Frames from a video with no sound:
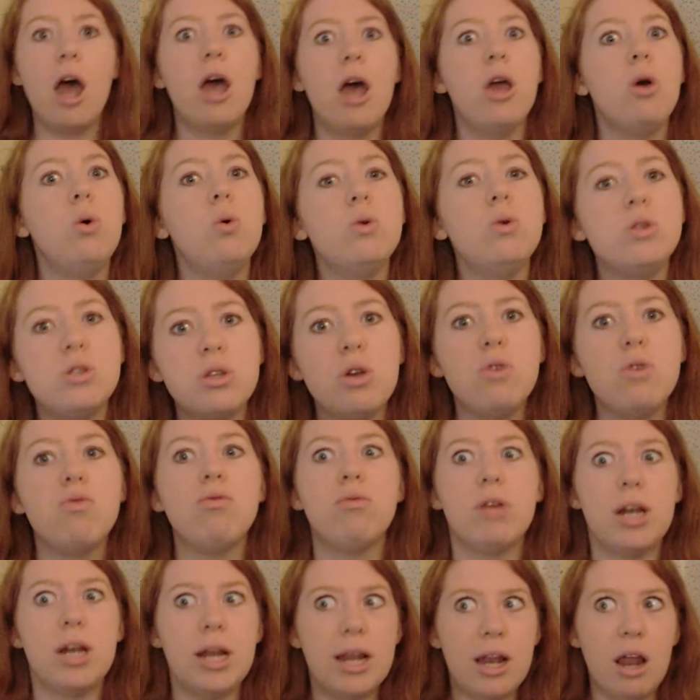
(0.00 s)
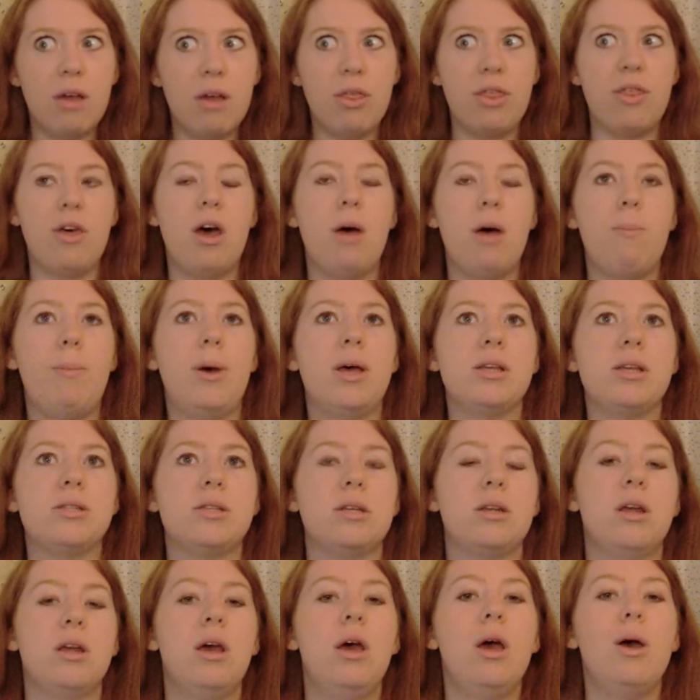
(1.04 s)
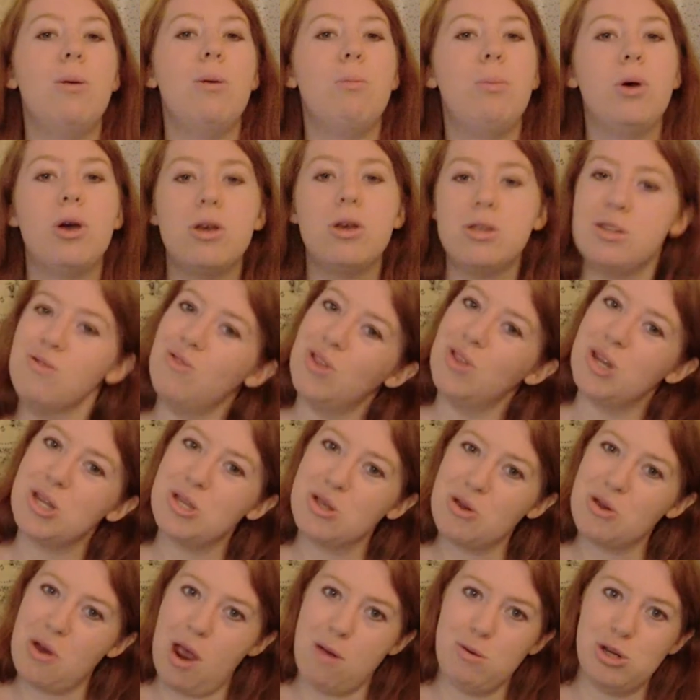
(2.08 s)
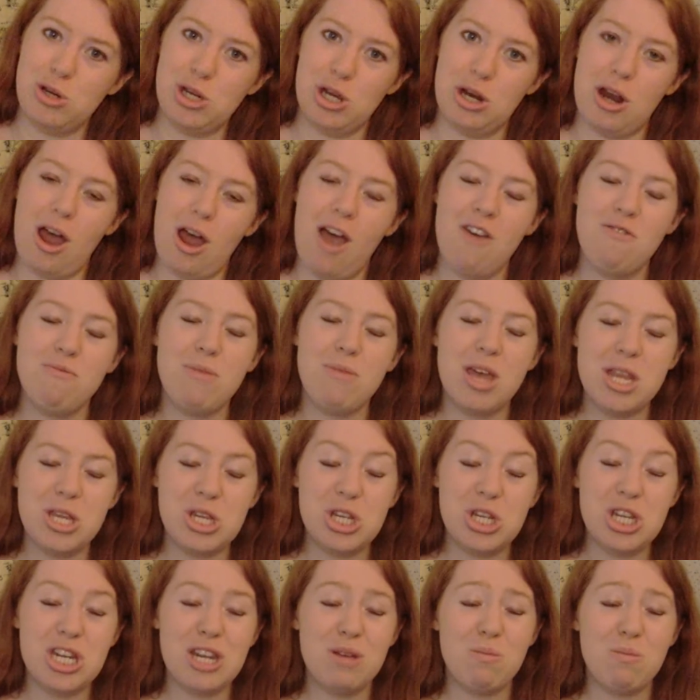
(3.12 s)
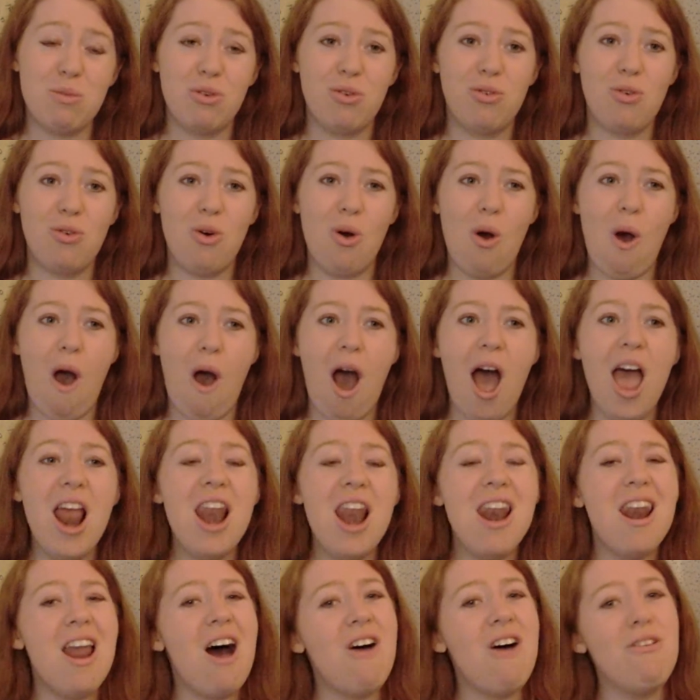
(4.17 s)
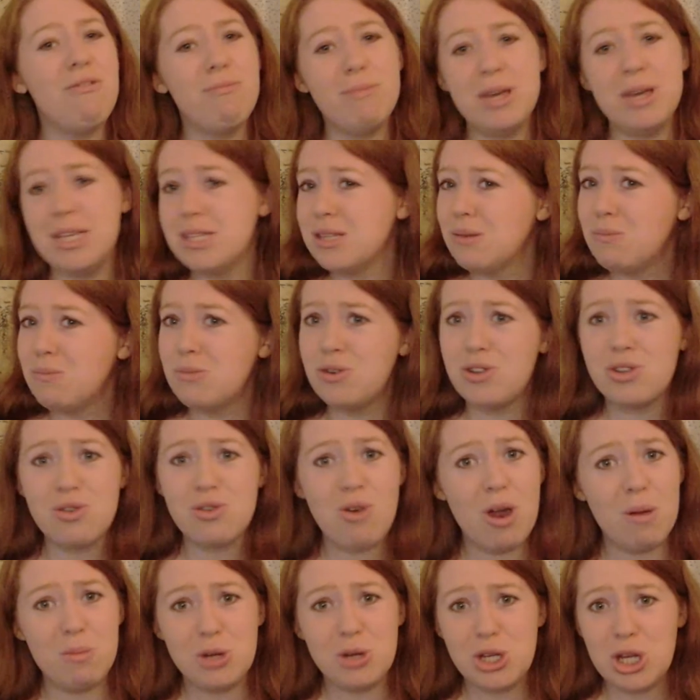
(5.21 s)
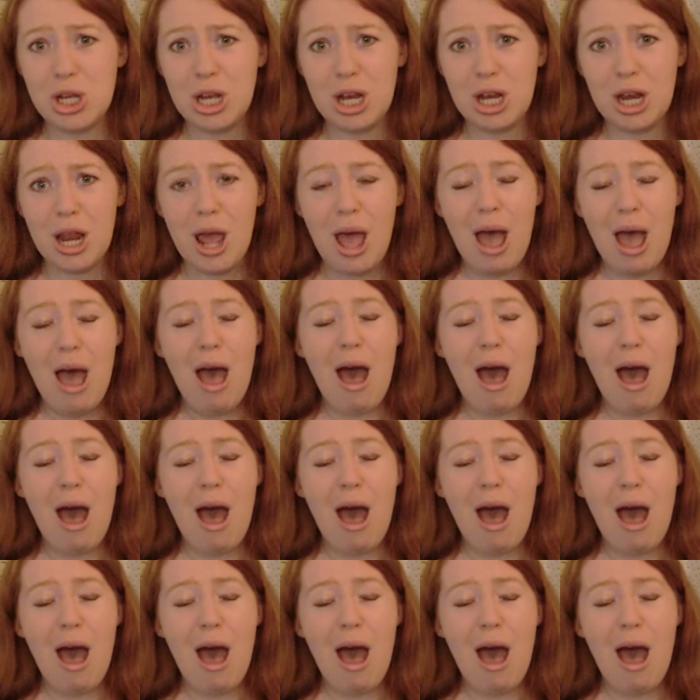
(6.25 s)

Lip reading: I also really love third person because of the description. I've mentioned it before, I love me some description.